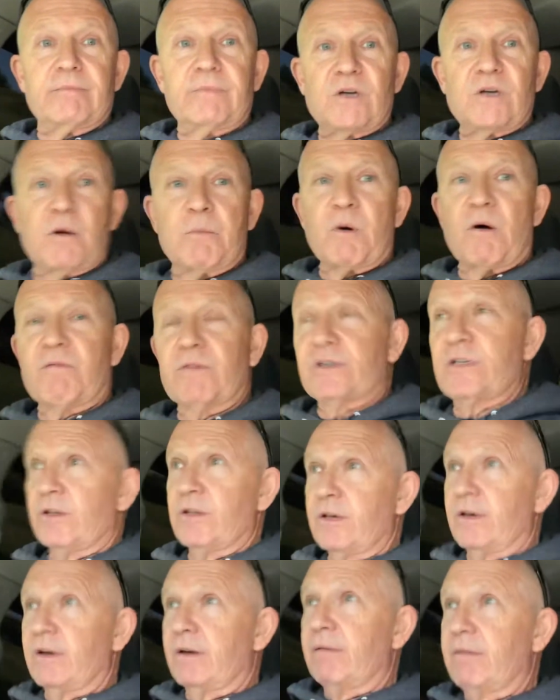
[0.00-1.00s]
come over to
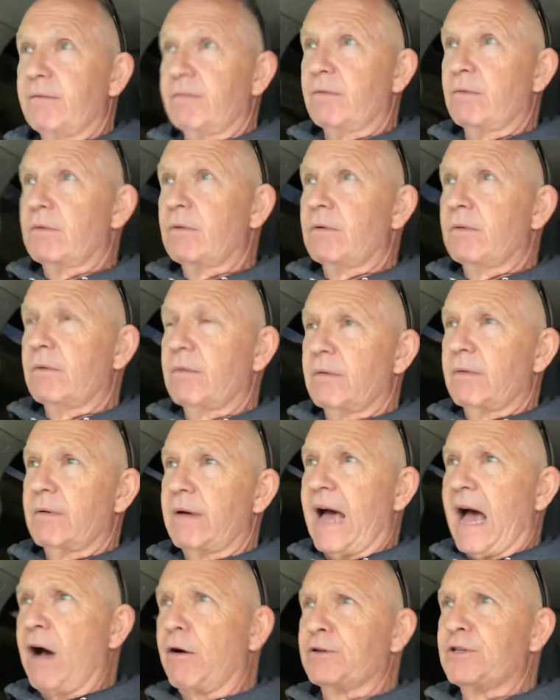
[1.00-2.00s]
the
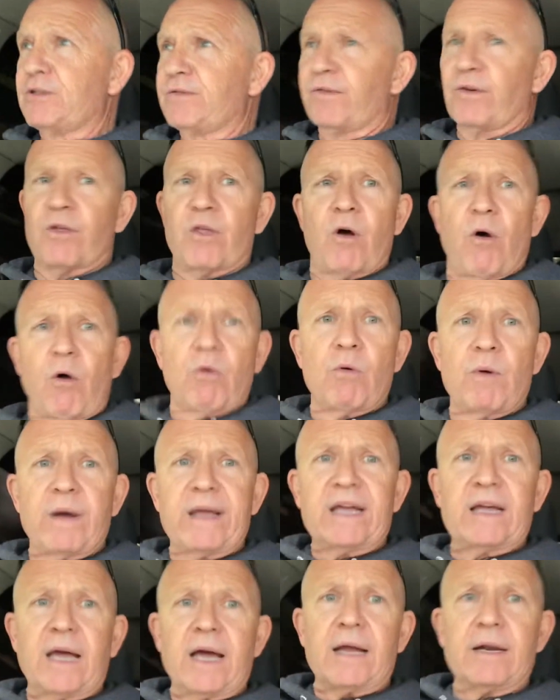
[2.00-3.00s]
house for the whole
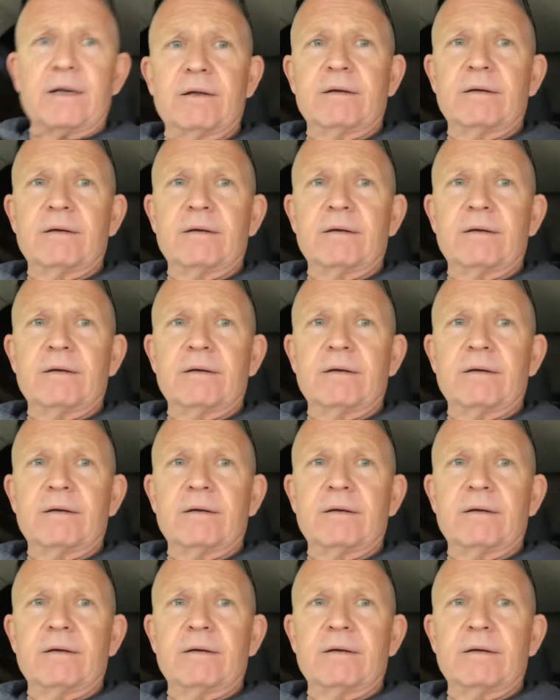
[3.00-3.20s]
weekend.